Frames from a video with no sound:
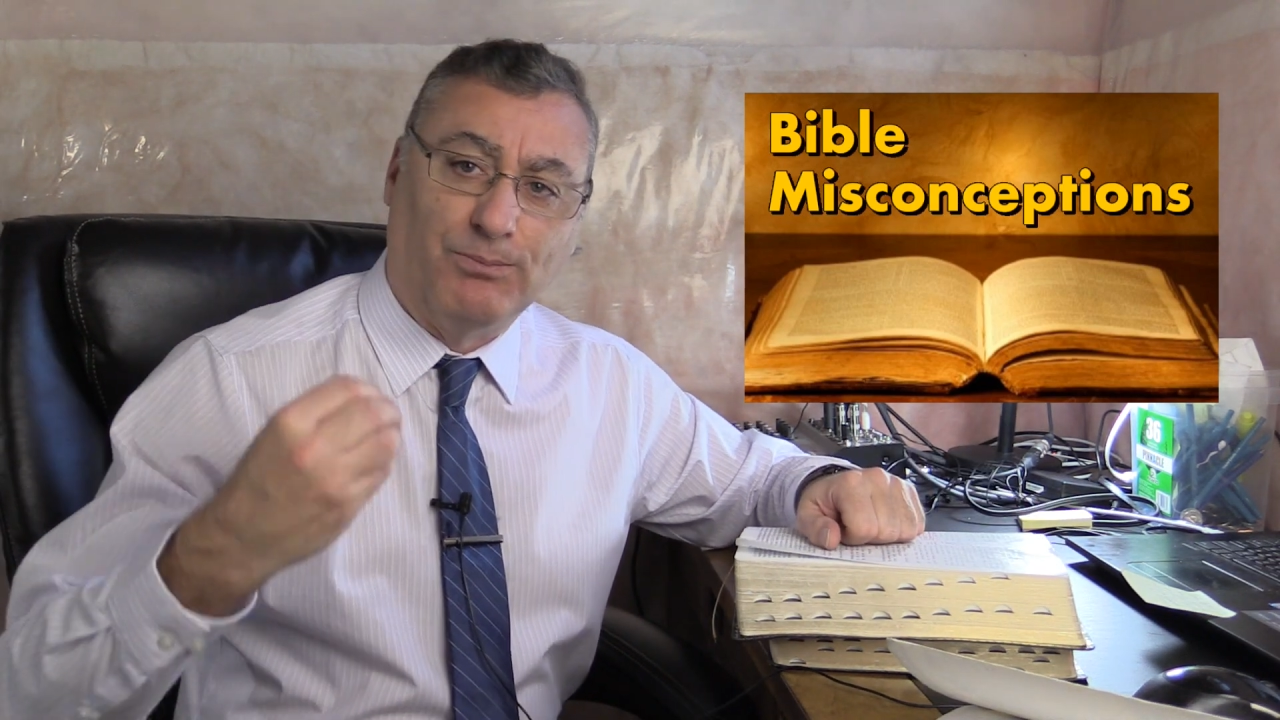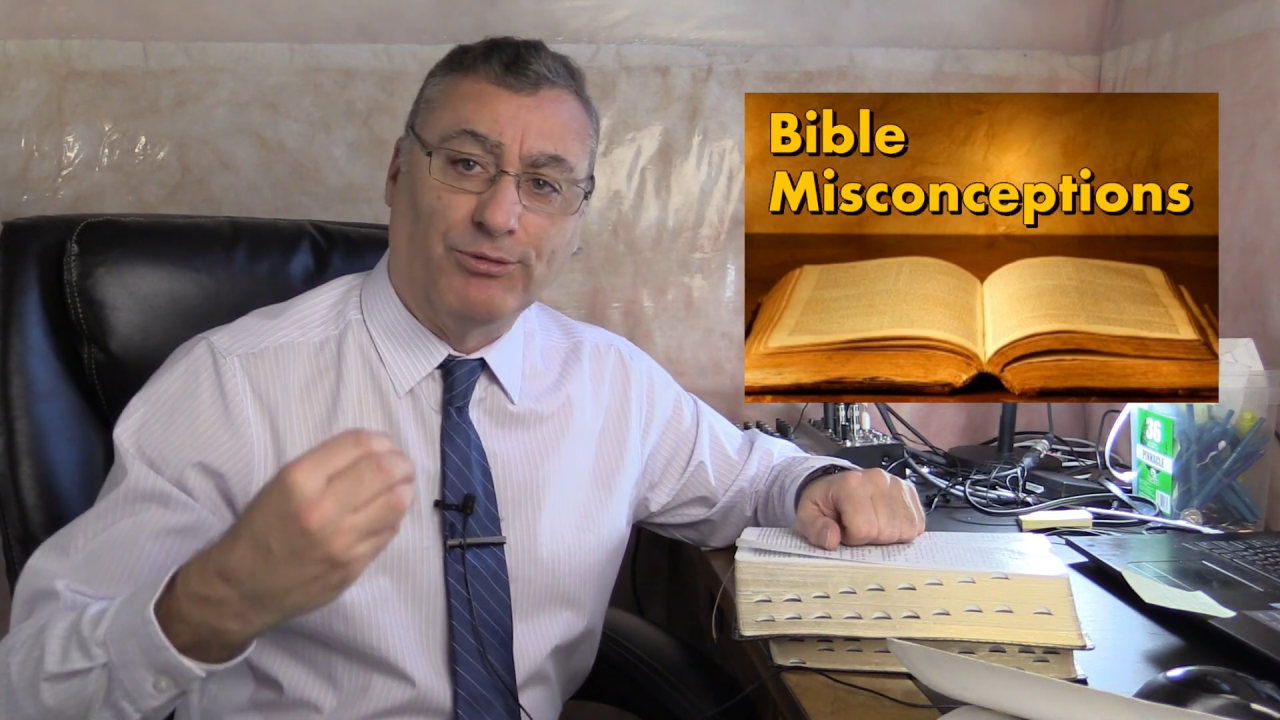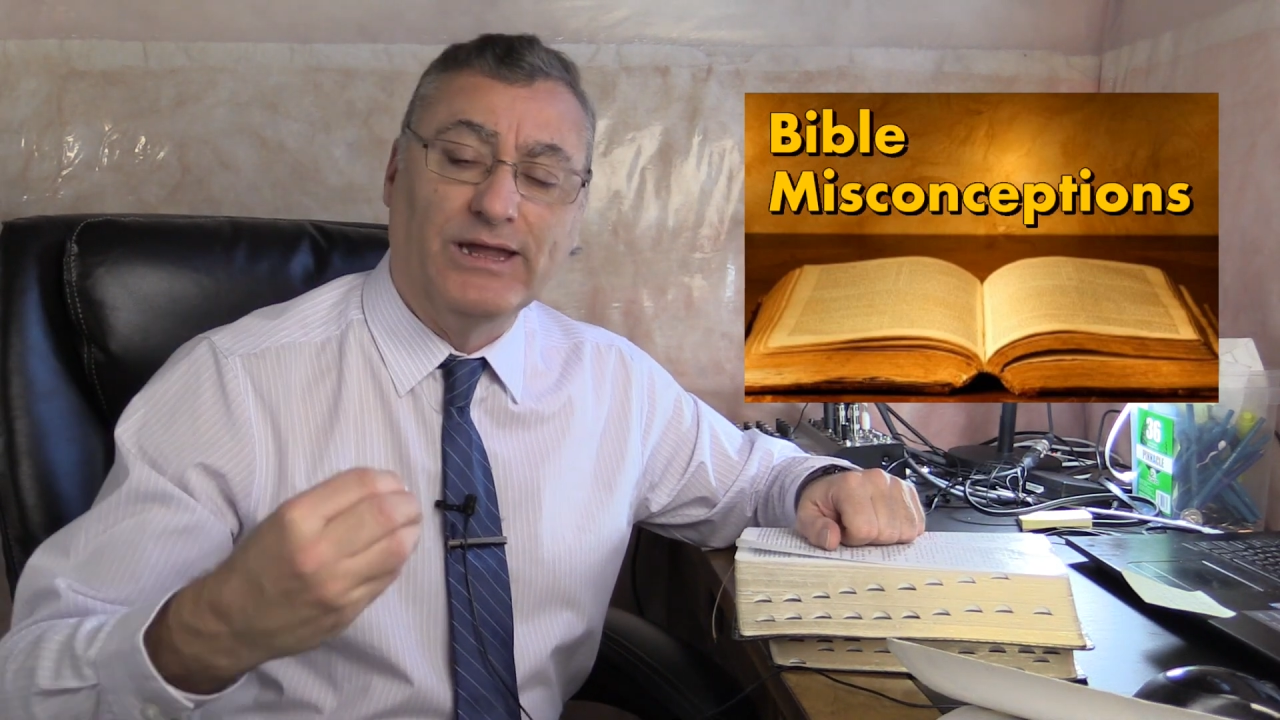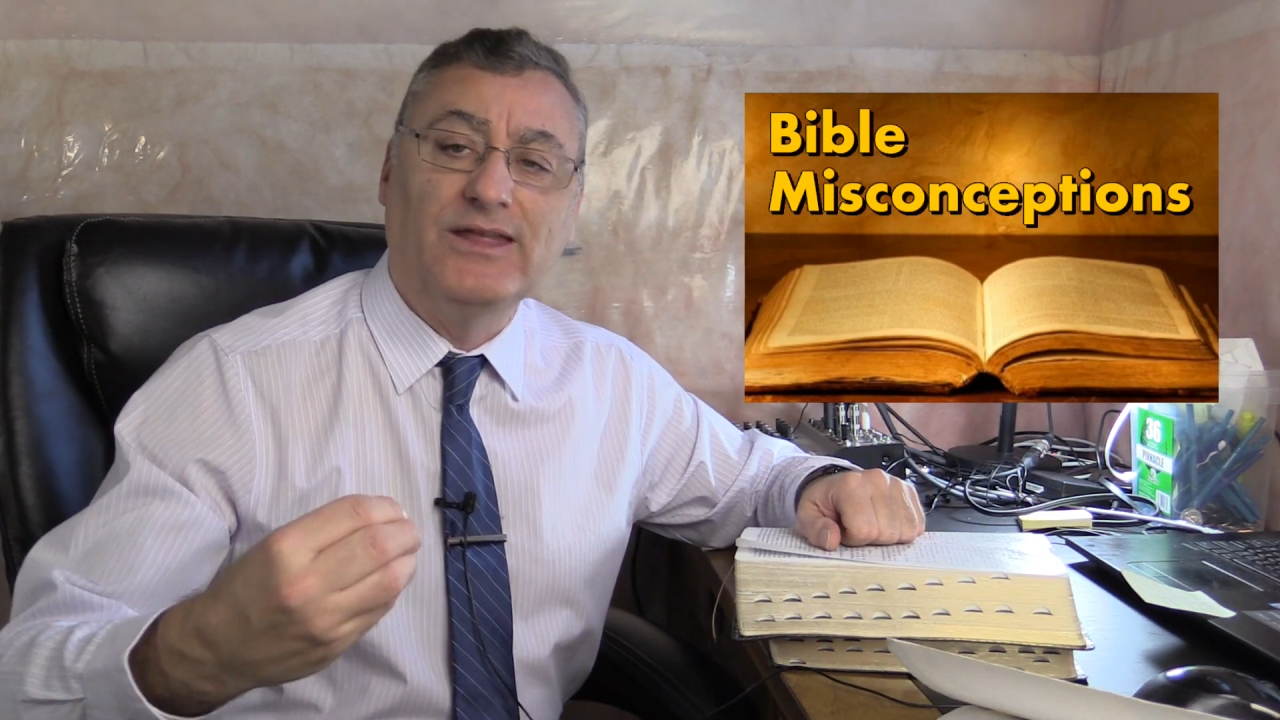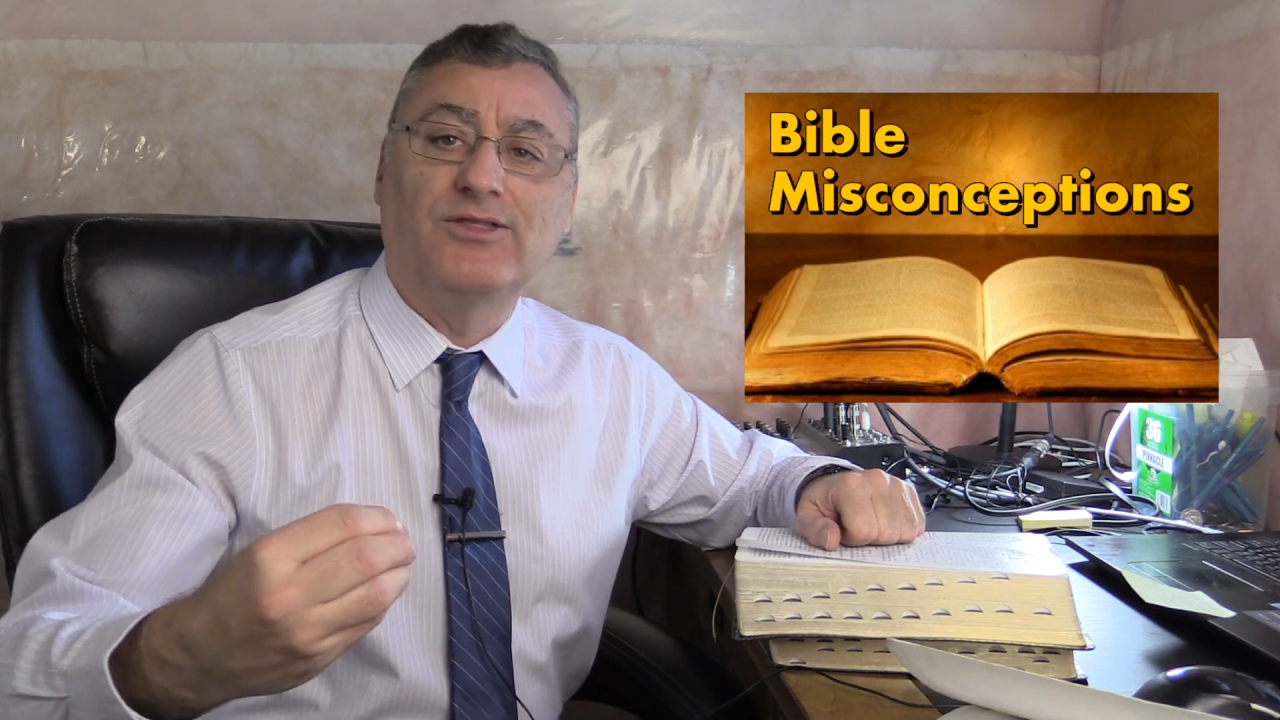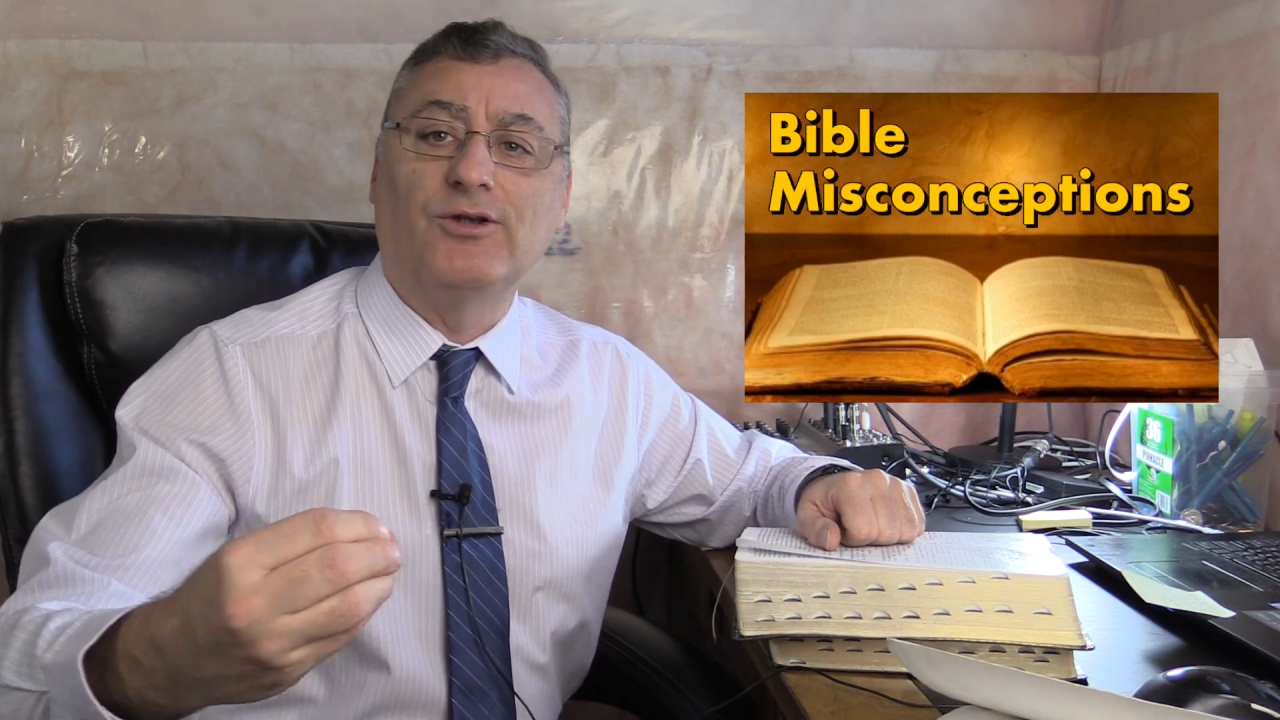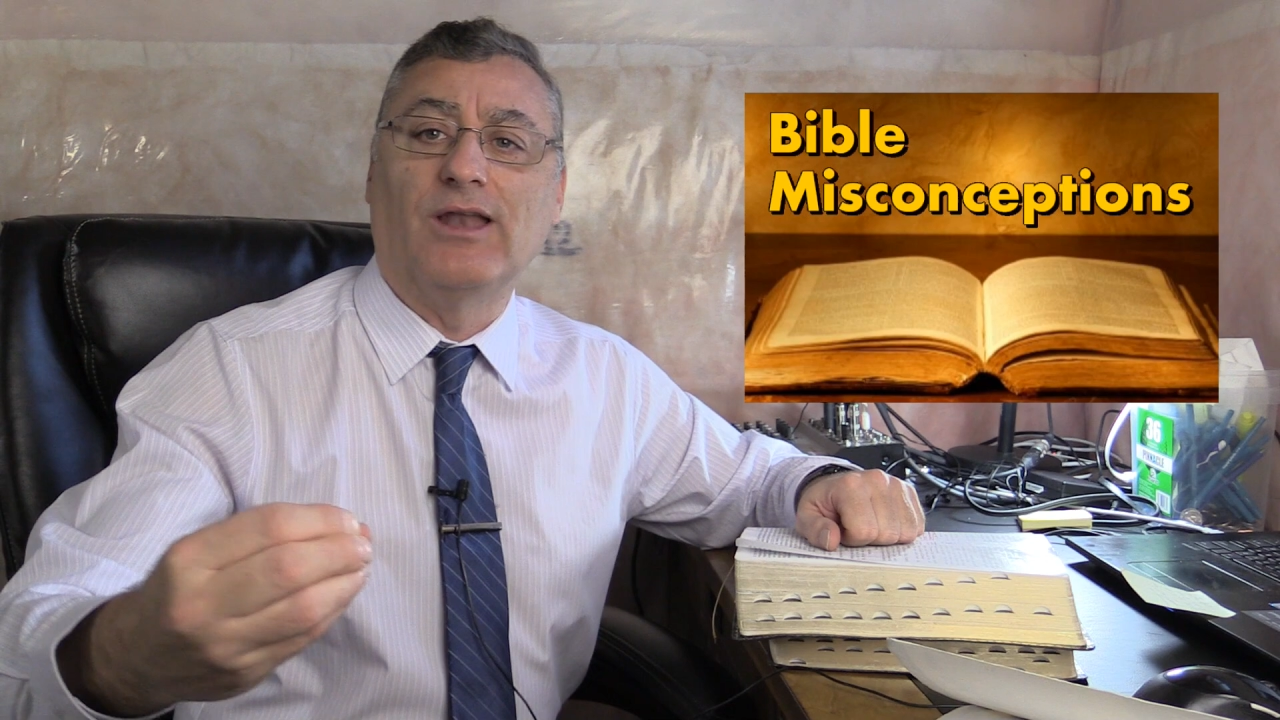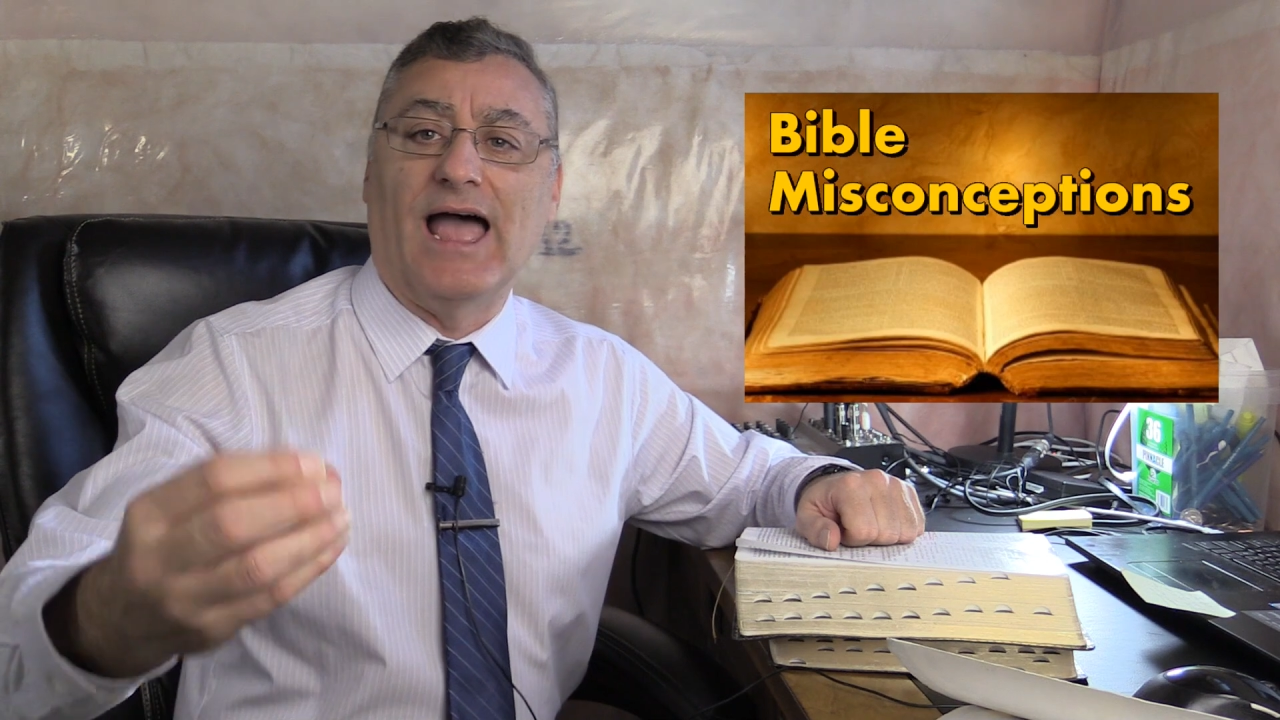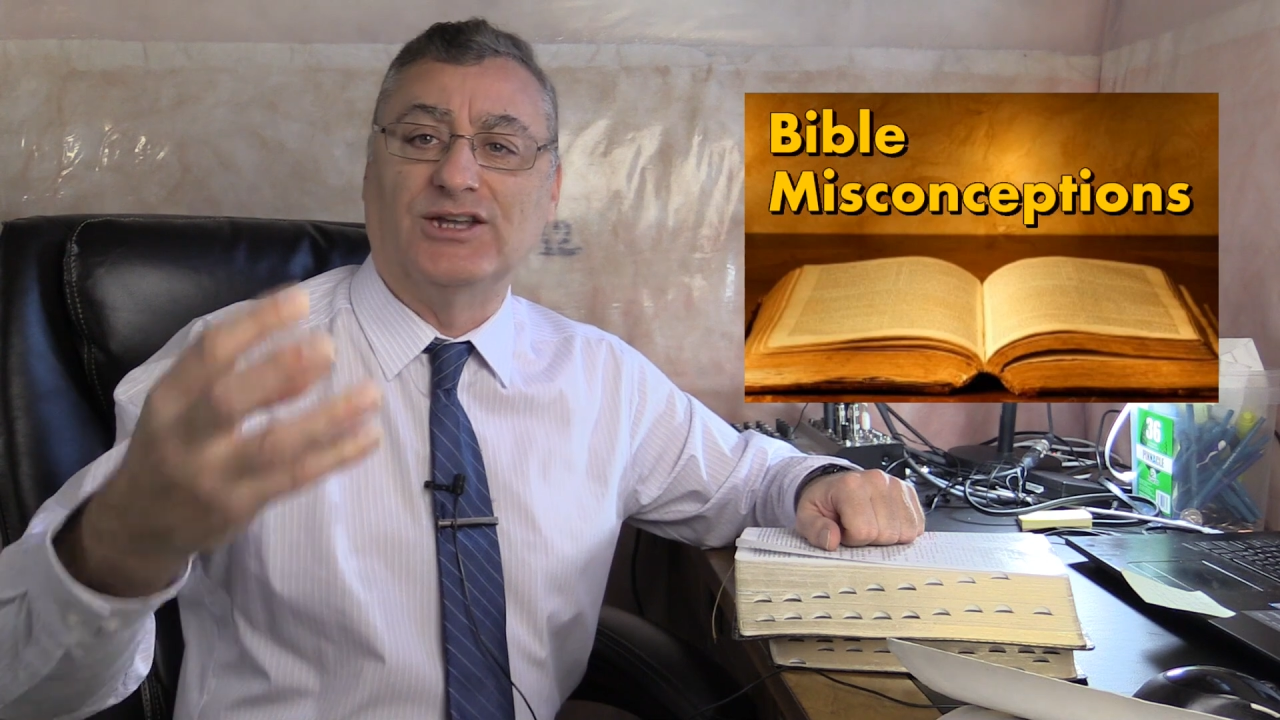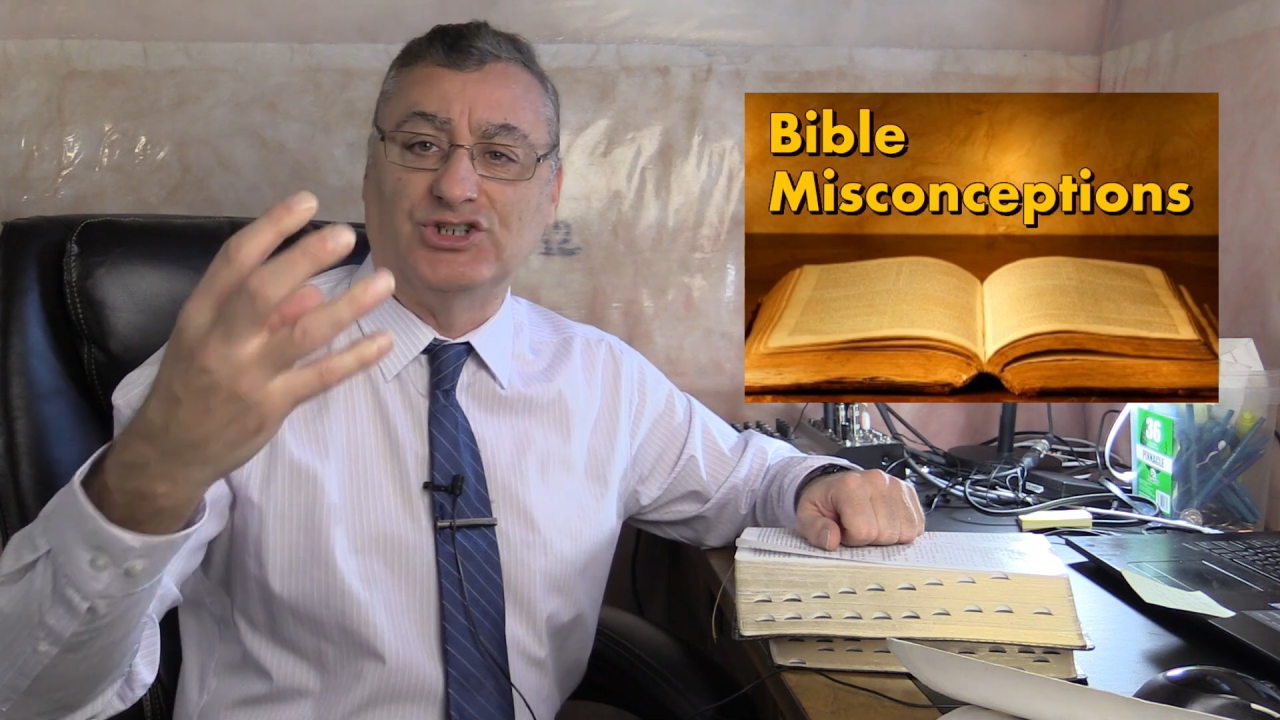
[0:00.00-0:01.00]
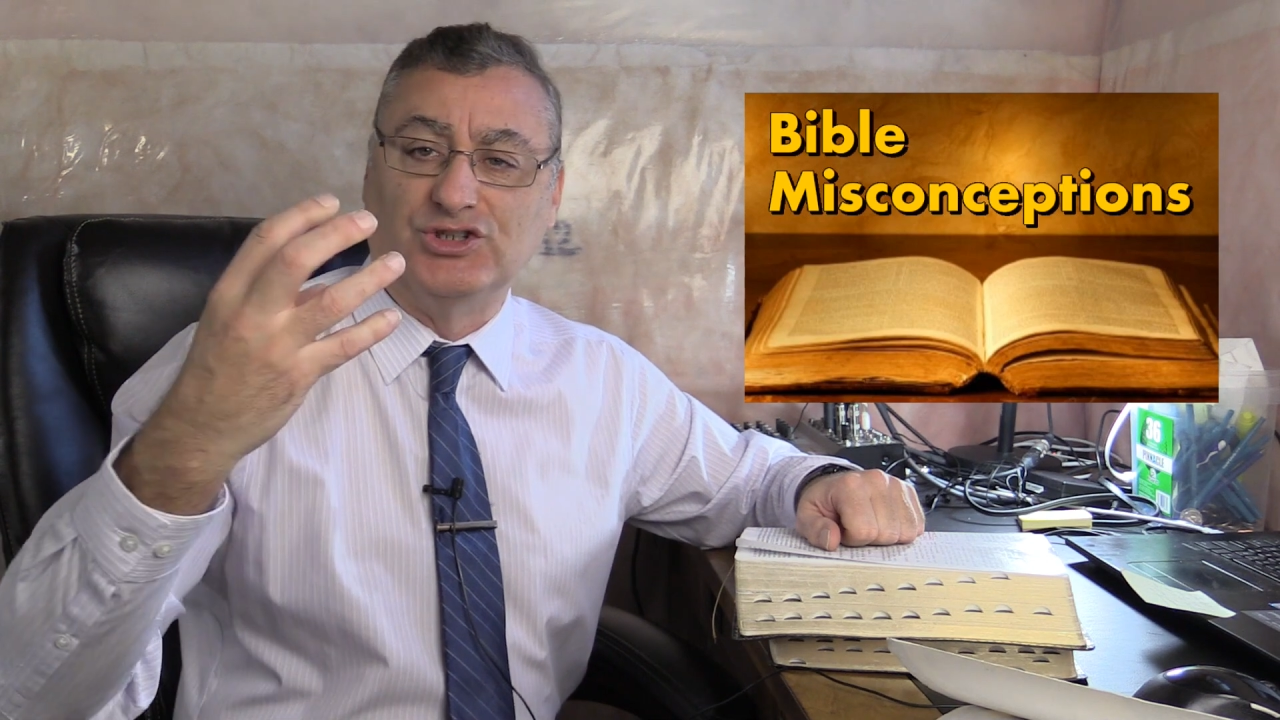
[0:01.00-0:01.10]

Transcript: breathed her last,